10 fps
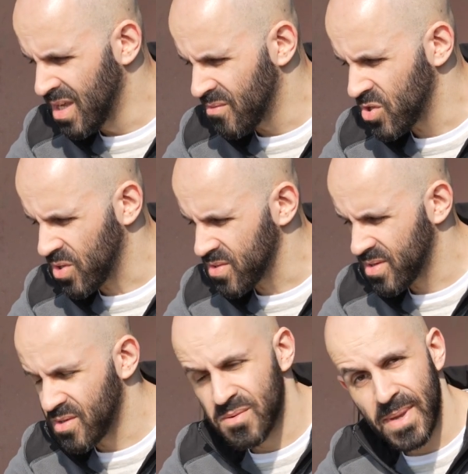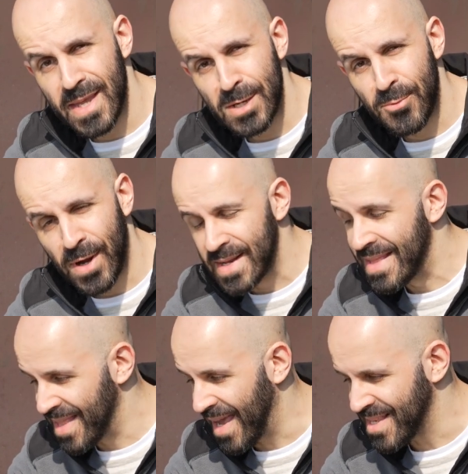which also could make it run
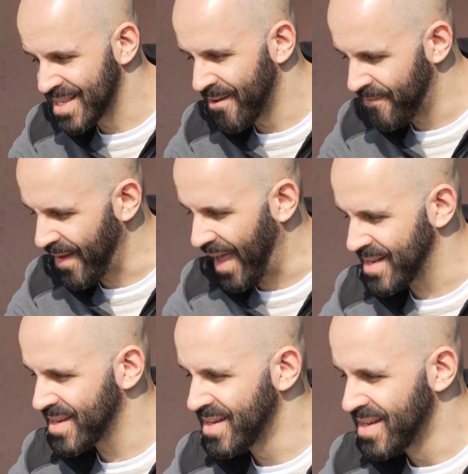less fat.